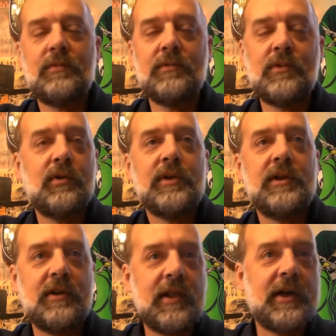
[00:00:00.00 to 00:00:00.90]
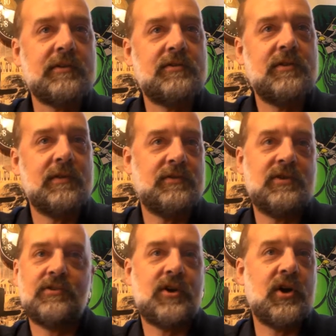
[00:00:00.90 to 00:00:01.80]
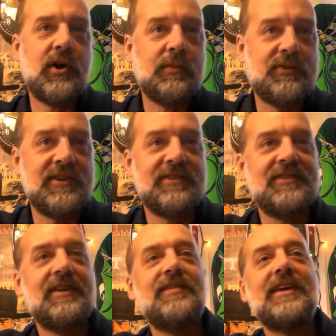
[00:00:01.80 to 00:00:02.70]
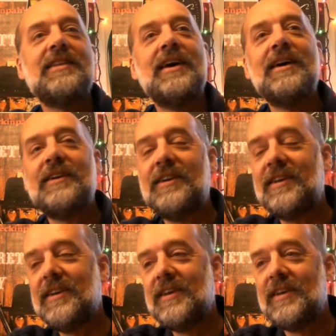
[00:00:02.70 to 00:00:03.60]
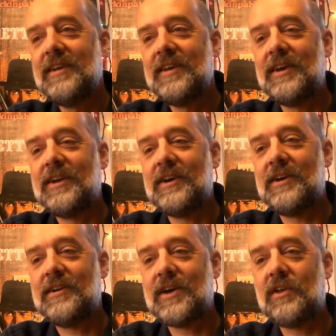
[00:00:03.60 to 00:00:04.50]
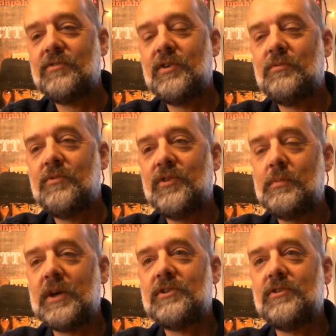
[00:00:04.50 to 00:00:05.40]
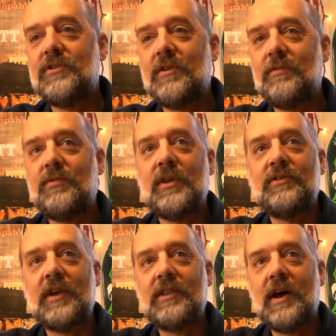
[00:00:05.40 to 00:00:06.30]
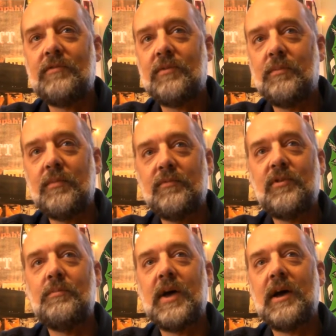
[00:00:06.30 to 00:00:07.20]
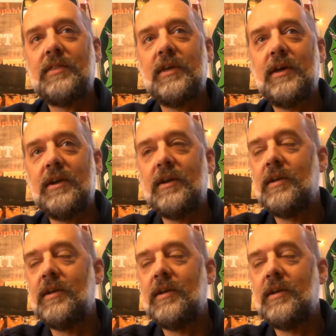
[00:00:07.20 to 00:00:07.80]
totally into just curbs and stuff like that, and got a few pictures of things like that from back then.